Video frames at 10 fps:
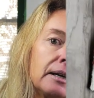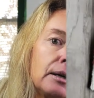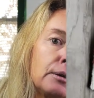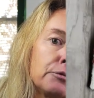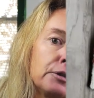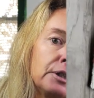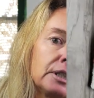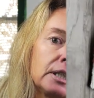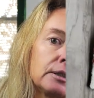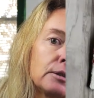of your
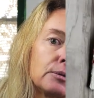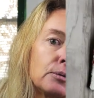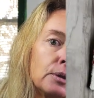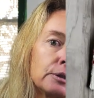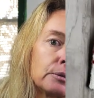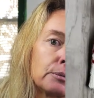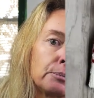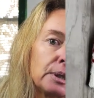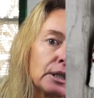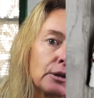needle, one will
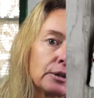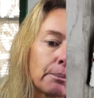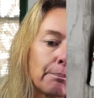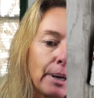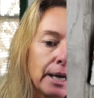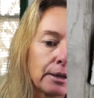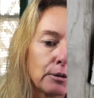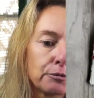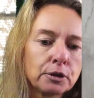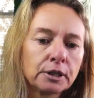be on the back
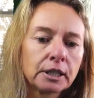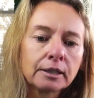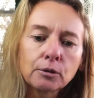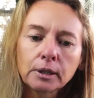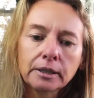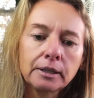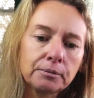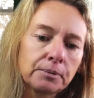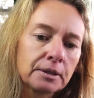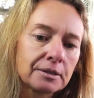of your needle,
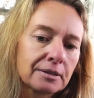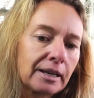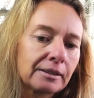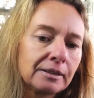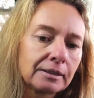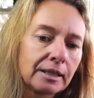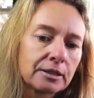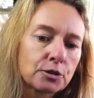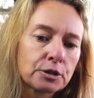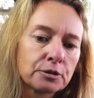exactly
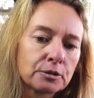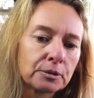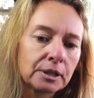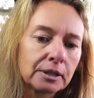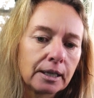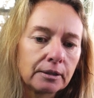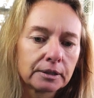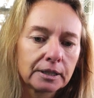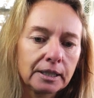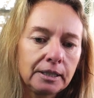like she's doing now,
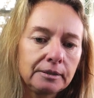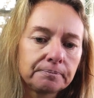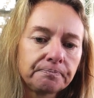okay?